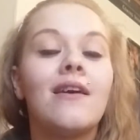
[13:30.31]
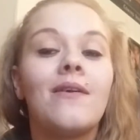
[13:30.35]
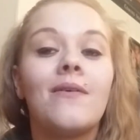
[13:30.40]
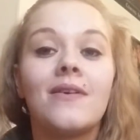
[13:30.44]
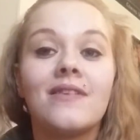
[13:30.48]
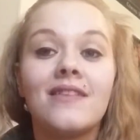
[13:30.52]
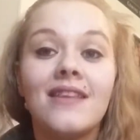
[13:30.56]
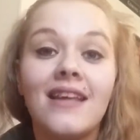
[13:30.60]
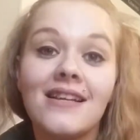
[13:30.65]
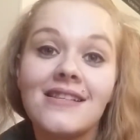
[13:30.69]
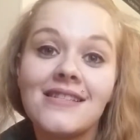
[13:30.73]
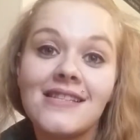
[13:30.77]

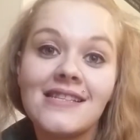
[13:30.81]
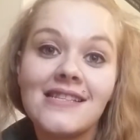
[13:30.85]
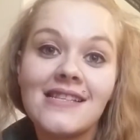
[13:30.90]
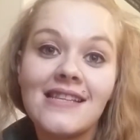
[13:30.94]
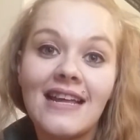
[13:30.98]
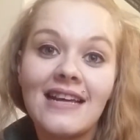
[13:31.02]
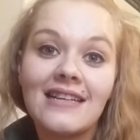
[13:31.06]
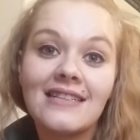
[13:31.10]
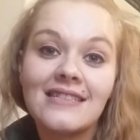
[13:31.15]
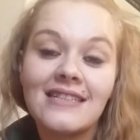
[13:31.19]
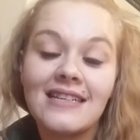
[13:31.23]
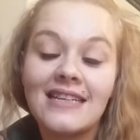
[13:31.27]
Well, the answer to
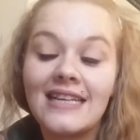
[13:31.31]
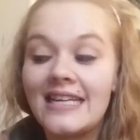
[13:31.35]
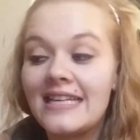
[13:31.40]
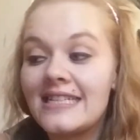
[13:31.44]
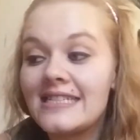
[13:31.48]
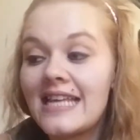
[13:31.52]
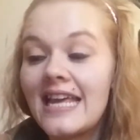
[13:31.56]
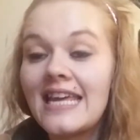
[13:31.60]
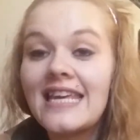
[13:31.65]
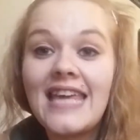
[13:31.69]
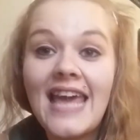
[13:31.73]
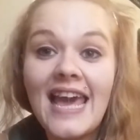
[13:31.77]
that
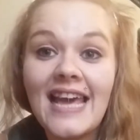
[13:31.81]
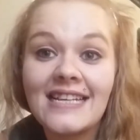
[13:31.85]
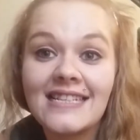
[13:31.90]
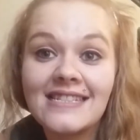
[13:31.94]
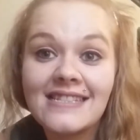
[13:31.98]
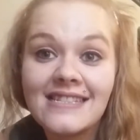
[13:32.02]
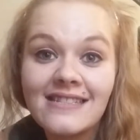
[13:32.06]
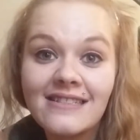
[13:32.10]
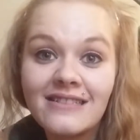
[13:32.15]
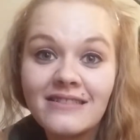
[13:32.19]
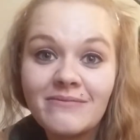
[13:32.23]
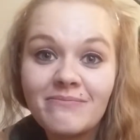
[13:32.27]
is
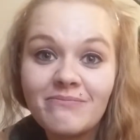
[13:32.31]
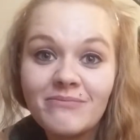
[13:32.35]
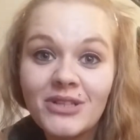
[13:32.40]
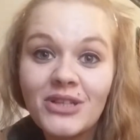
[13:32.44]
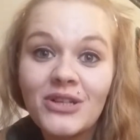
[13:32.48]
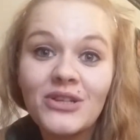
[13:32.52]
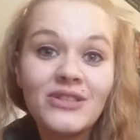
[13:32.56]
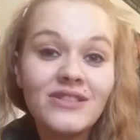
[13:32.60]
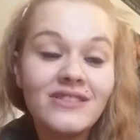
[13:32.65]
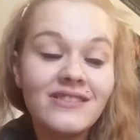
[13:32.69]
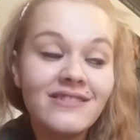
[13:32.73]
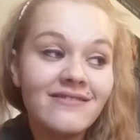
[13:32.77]
yes,
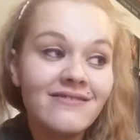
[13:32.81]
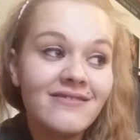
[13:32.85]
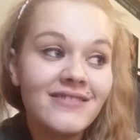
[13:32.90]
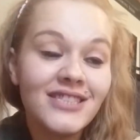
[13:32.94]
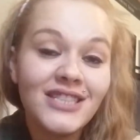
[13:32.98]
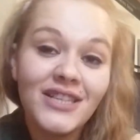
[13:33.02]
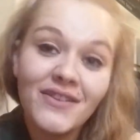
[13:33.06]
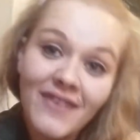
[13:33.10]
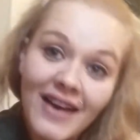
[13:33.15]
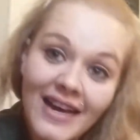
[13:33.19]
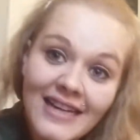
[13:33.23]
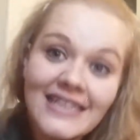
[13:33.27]
because
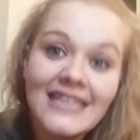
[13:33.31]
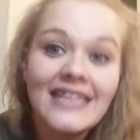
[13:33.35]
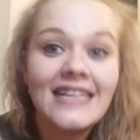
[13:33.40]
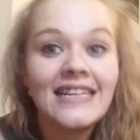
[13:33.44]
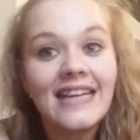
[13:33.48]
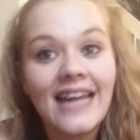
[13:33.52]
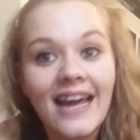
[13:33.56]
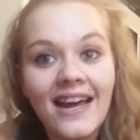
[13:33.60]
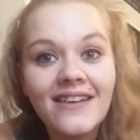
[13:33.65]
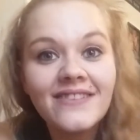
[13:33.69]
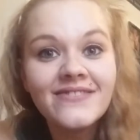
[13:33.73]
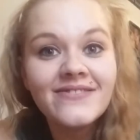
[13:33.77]
you've had it
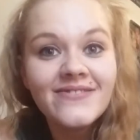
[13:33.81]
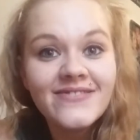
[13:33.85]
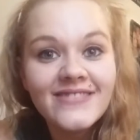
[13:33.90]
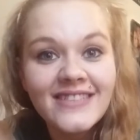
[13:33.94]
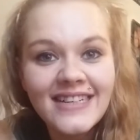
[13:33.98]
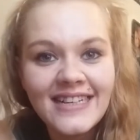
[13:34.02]
now.